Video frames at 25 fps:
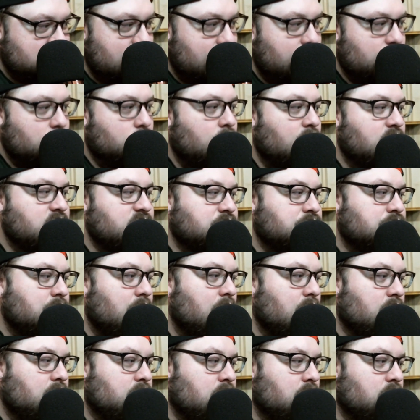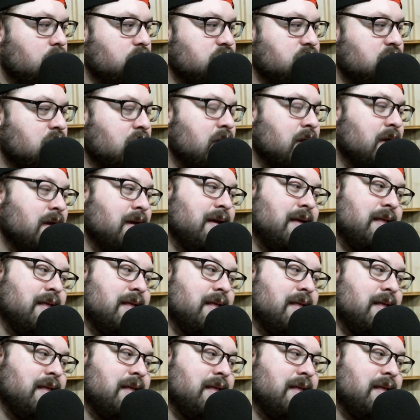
Jaguars, Broncos.